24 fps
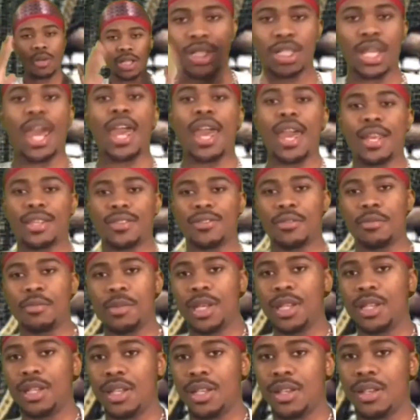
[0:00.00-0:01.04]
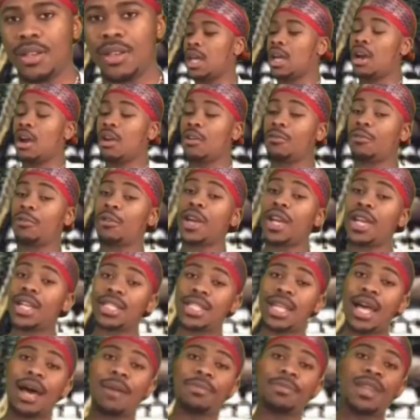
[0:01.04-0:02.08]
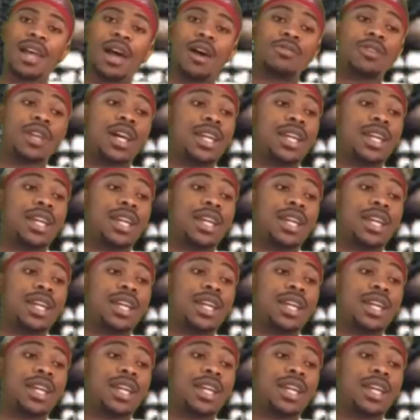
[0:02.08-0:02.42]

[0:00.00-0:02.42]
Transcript: much ass, Amelia. And her friends hopped out.